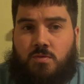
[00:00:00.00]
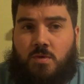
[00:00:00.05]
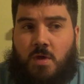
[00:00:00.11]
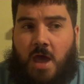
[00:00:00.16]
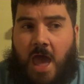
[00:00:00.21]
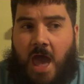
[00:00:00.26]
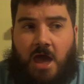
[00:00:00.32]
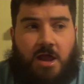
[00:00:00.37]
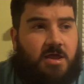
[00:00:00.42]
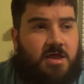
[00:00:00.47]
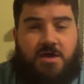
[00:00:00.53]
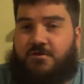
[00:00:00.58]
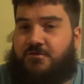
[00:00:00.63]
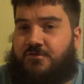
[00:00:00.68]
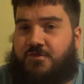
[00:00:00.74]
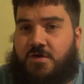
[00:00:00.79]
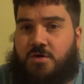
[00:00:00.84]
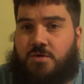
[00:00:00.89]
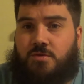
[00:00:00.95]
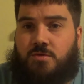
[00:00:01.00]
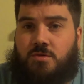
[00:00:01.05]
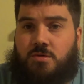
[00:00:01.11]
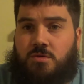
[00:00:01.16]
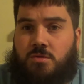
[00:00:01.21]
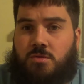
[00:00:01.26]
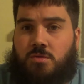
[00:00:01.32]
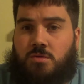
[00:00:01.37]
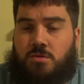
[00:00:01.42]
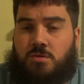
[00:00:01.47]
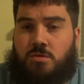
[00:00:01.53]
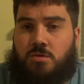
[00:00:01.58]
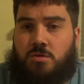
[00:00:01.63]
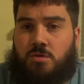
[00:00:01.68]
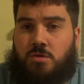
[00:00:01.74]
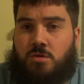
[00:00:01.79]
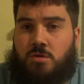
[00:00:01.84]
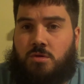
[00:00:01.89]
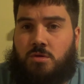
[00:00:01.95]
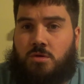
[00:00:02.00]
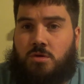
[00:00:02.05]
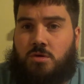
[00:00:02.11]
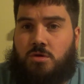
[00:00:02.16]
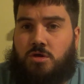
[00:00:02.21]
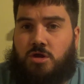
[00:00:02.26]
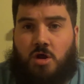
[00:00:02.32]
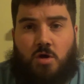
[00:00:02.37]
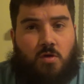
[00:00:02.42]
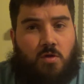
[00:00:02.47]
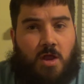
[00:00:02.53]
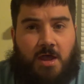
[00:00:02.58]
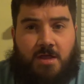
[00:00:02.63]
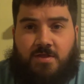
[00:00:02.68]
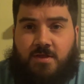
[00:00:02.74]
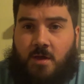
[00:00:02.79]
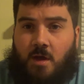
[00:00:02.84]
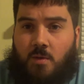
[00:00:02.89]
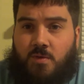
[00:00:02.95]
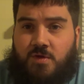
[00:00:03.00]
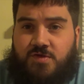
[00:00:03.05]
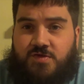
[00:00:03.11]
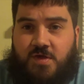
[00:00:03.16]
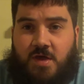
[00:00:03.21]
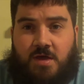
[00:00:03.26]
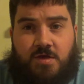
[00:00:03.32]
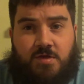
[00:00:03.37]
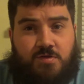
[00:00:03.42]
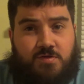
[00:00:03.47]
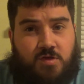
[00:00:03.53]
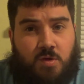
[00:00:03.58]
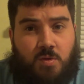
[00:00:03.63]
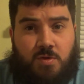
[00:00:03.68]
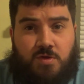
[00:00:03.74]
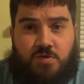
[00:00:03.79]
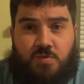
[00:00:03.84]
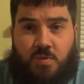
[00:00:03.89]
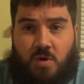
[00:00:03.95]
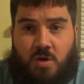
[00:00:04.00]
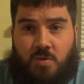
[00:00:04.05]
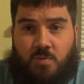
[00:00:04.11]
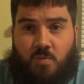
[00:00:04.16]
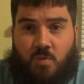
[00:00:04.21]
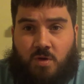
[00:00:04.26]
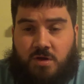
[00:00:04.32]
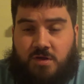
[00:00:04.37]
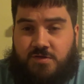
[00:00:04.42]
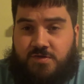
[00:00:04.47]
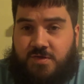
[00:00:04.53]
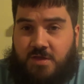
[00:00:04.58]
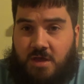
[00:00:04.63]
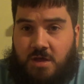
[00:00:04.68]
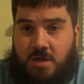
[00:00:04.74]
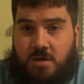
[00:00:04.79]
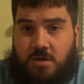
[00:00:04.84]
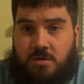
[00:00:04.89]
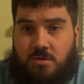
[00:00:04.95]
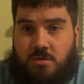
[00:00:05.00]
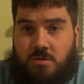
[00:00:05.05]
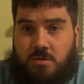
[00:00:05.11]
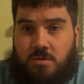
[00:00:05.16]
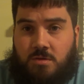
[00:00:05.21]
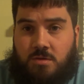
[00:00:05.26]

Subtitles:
how to get food. You know, like they always say, two is one is none.